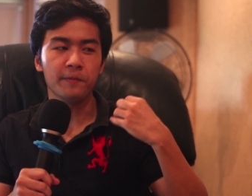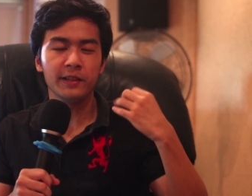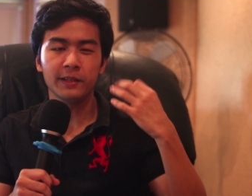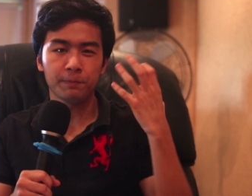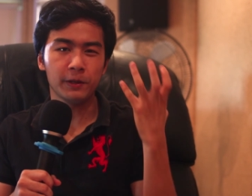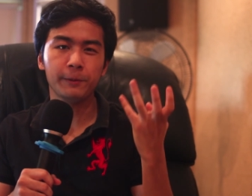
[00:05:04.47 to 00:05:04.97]

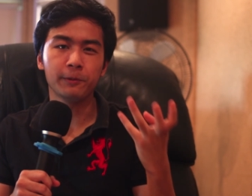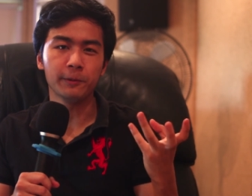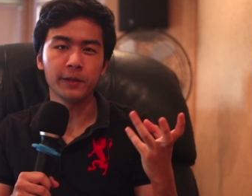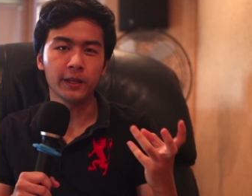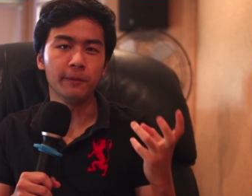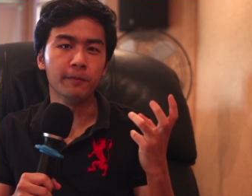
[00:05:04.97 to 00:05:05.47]
these people
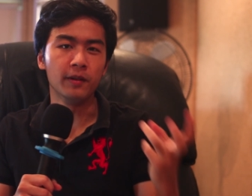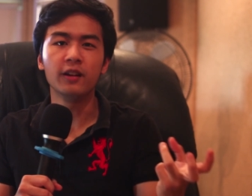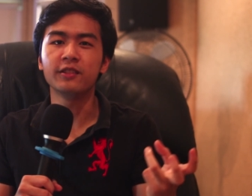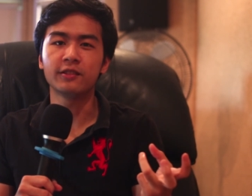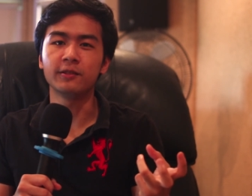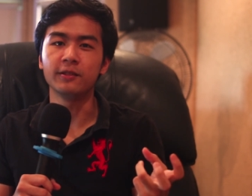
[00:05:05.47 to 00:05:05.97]
become
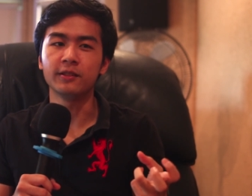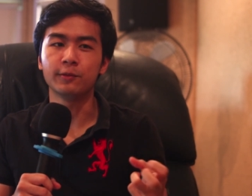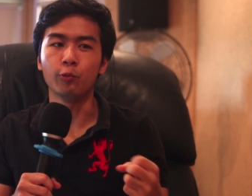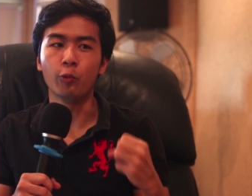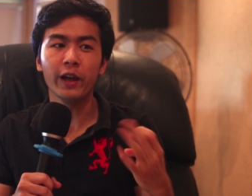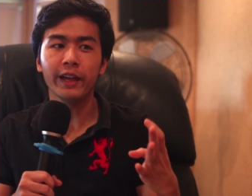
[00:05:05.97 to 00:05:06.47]
monsters,
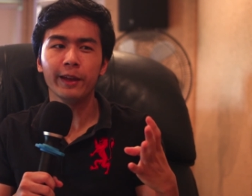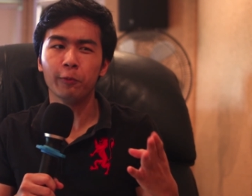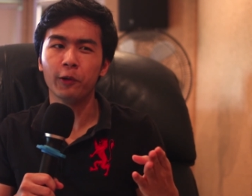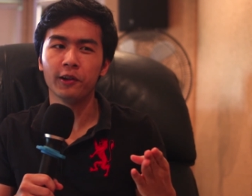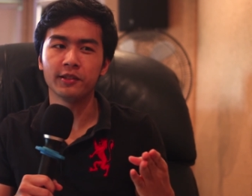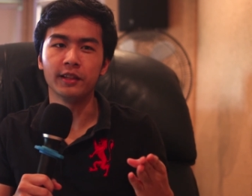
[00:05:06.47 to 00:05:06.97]
way
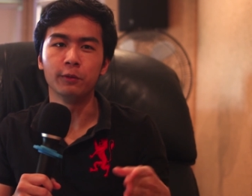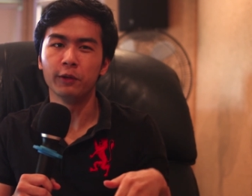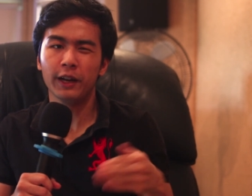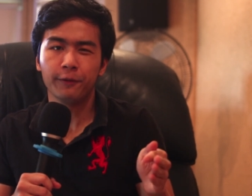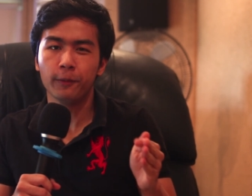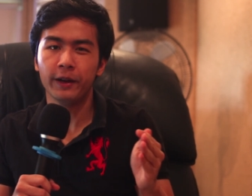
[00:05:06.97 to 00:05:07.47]
worse than
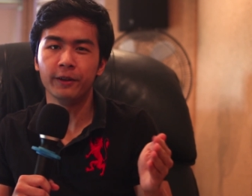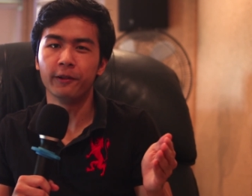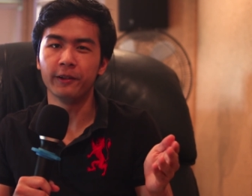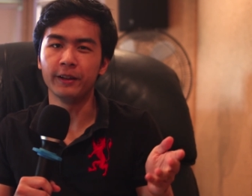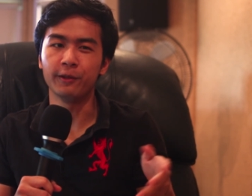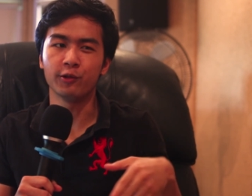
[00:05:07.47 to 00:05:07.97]
whatever
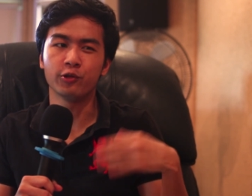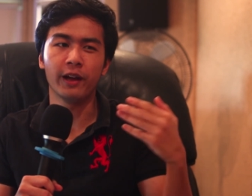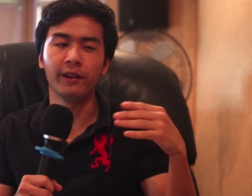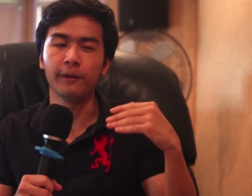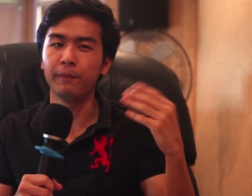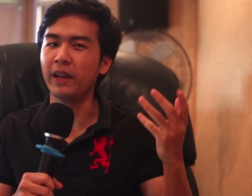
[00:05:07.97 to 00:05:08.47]
minority they're
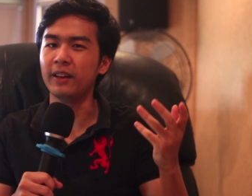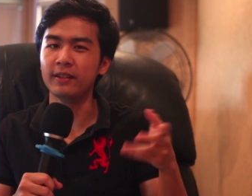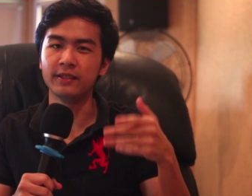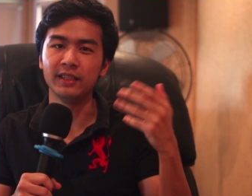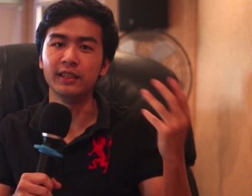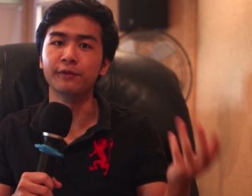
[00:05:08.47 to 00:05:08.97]
trying to paint
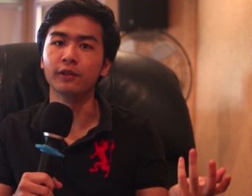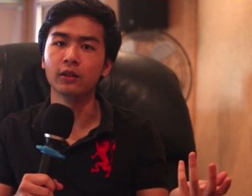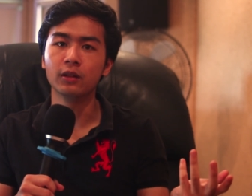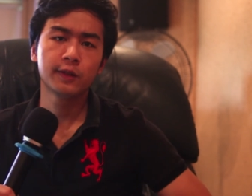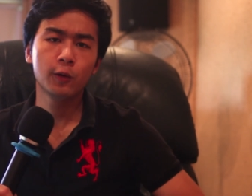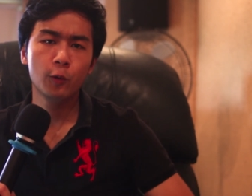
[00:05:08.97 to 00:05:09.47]
as evil.
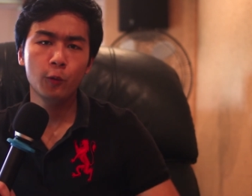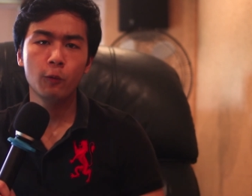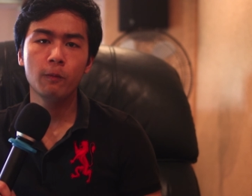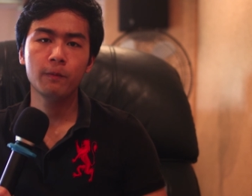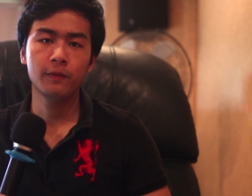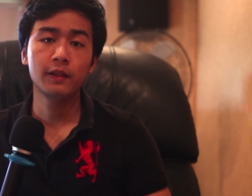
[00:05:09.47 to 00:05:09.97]

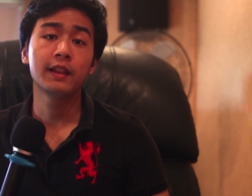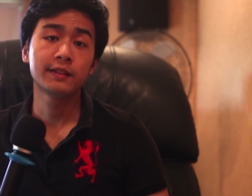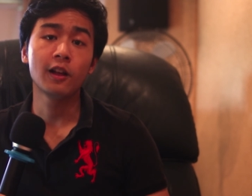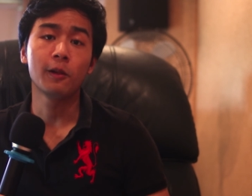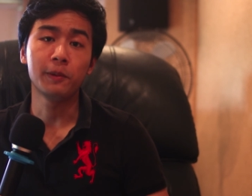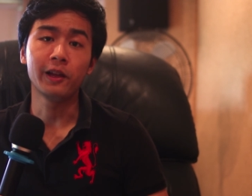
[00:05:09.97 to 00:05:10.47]
So let's
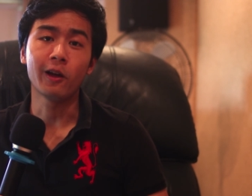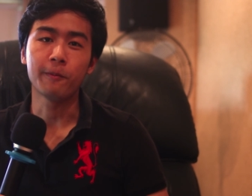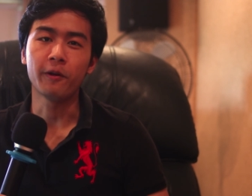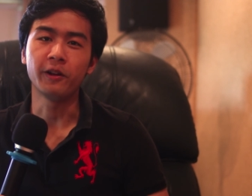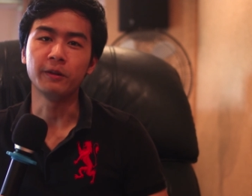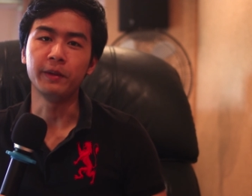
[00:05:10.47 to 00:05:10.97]
all play our
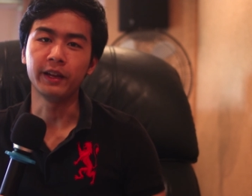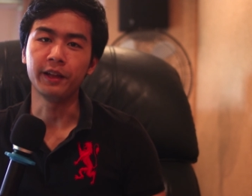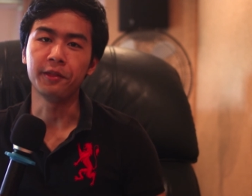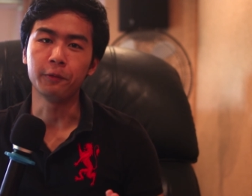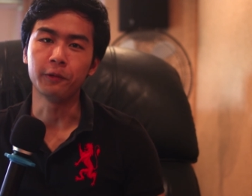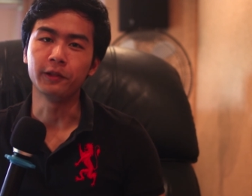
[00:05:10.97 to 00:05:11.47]
part in
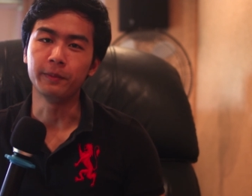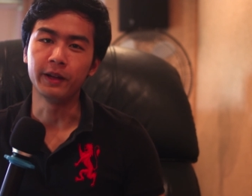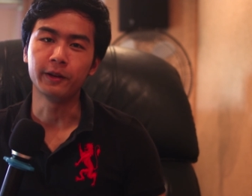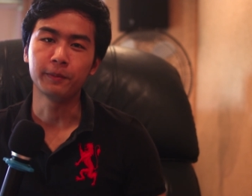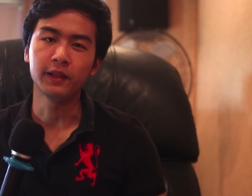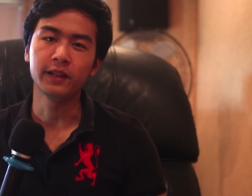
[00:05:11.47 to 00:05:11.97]
making the world a
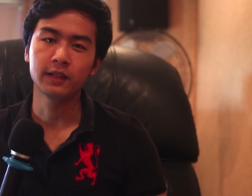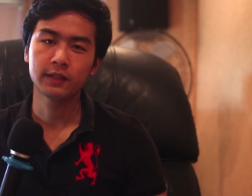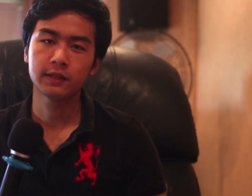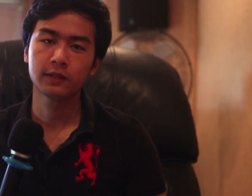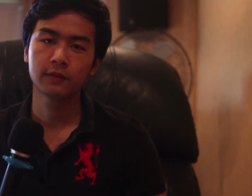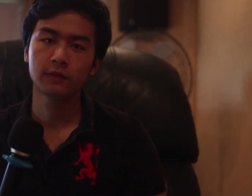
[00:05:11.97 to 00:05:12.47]
better
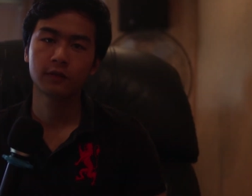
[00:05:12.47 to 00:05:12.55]
place.